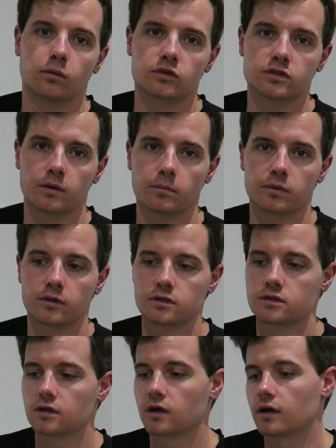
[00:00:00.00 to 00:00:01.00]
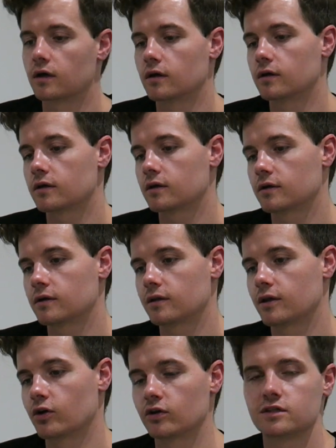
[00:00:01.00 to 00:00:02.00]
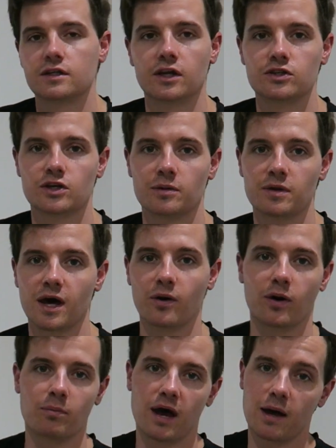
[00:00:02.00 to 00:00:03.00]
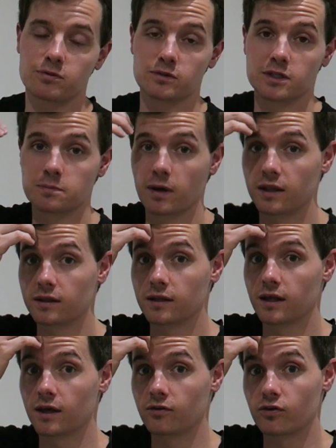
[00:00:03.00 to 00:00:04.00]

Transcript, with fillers: What's up? This, uh, God, it's dinner time now. I'm absolutely spent today.